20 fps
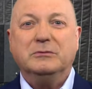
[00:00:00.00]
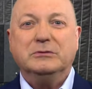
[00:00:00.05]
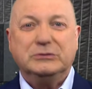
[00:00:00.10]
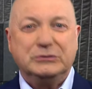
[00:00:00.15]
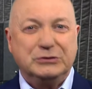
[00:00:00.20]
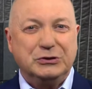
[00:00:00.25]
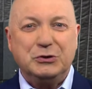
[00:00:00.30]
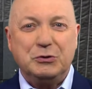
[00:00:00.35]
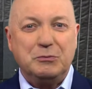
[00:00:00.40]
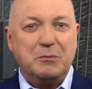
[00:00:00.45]

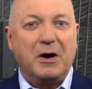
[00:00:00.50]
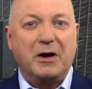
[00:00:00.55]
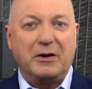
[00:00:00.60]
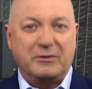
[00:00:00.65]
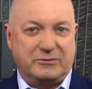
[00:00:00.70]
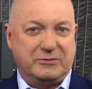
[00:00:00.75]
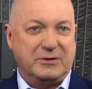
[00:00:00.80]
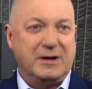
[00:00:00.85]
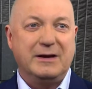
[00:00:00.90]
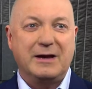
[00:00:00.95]
too
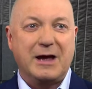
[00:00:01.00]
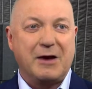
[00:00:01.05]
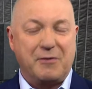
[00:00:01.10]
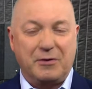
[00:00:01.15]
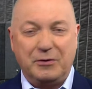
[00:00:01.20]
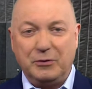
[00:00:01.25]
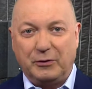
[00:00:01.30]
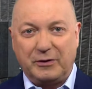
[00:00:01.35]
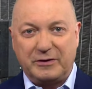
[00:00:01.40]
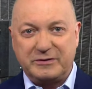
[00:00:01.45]
much inherent
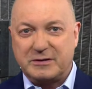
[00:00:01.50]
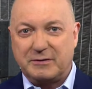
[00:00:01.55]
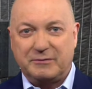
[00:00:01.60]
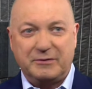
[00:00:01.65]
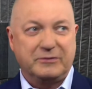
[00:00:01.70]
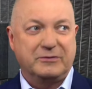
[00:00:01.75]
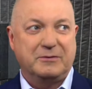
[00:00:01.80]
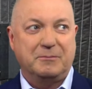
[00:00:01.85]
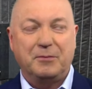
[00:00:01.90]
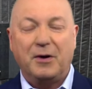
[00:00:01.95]
noise if
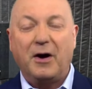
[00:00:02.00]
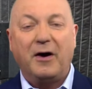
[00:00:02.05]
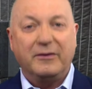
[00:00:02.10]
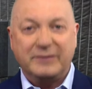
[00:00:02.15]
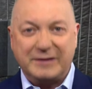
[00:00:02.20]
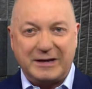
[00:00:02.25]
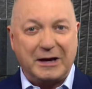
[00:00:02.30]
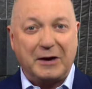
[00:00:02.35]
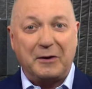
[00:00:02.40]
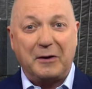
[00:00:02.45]
there's a
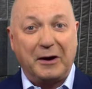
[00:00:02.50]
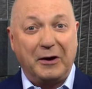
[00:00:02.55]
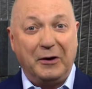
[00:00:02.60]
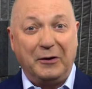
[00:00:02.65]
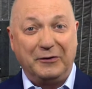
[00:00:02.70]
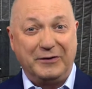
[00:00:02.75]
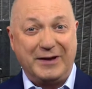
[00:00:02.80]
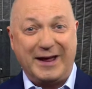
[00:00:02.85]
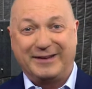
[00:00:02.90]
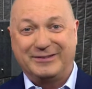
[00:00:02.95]
party going
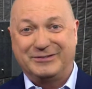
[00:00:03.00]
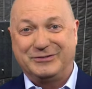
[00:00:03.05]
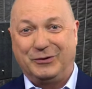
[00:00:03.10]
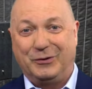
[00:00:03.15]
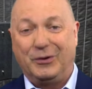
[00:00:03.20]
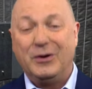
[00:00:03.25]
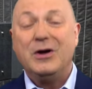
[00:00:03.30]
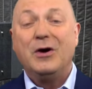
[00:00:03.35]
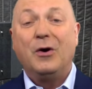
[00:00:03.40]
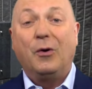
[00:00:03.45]
on next door